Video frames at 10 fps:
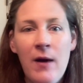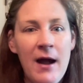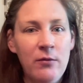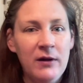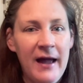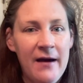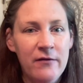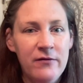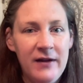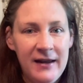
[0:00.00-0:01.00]
I will
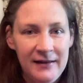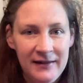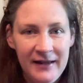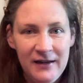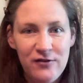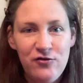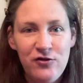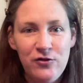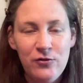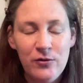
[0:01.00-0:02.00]
have a link
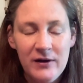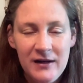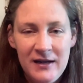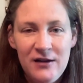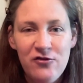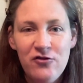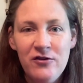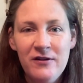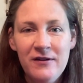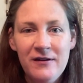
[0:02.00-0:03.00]
to each
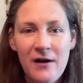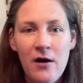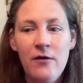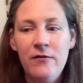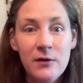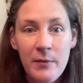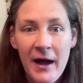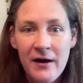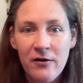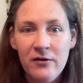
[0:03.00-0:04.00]
of the
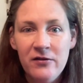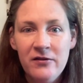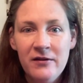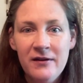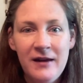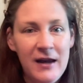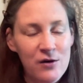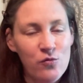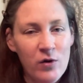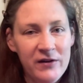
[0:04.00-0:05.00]
patterns
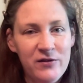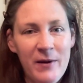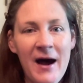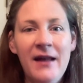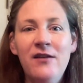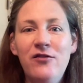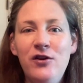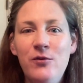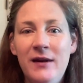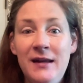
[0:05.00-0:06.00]
in one spot so
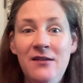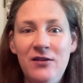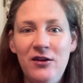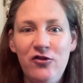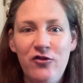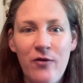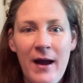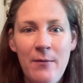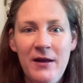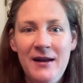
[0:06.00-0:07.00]
you can easily just
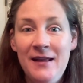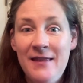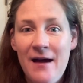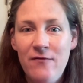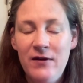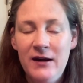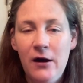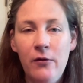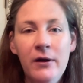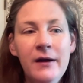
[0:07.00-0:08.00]
grab it in that
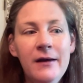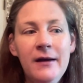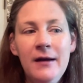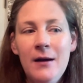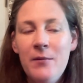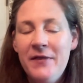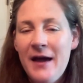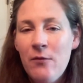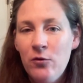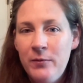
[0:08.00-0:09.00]
video. But
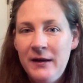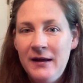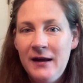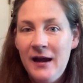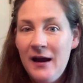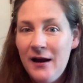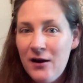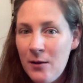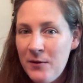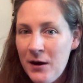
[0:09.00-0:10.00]
that will be
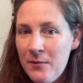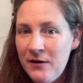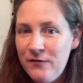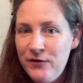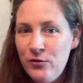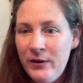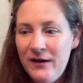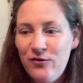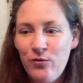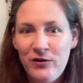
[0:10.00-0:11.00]
coming up in a few
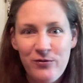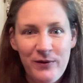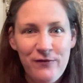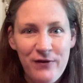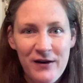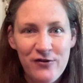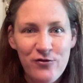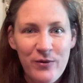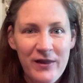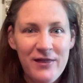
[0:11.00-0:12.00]
weeks once we finish
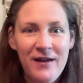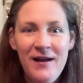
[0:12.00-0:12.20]
with